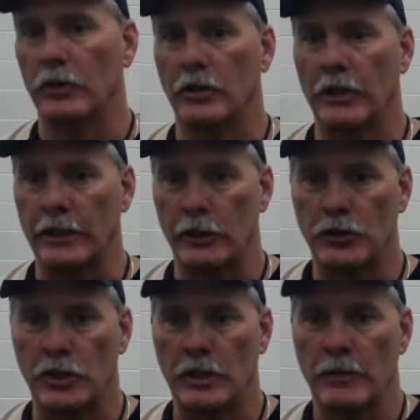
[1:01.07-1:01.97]
the
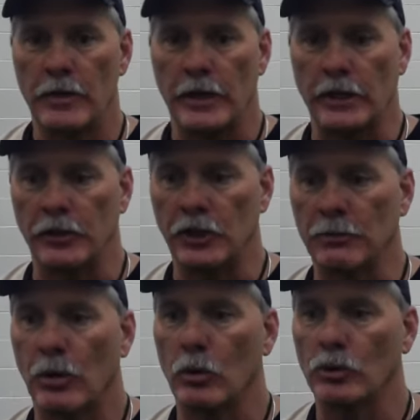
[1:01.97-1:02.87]
energy and the
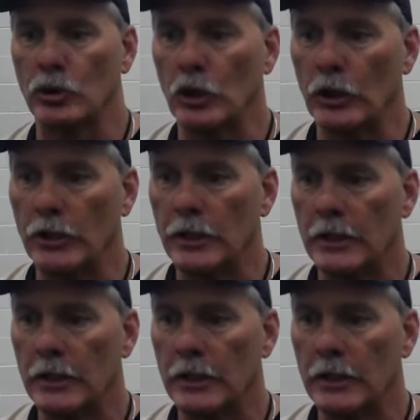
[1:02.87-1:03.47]
tempo was good.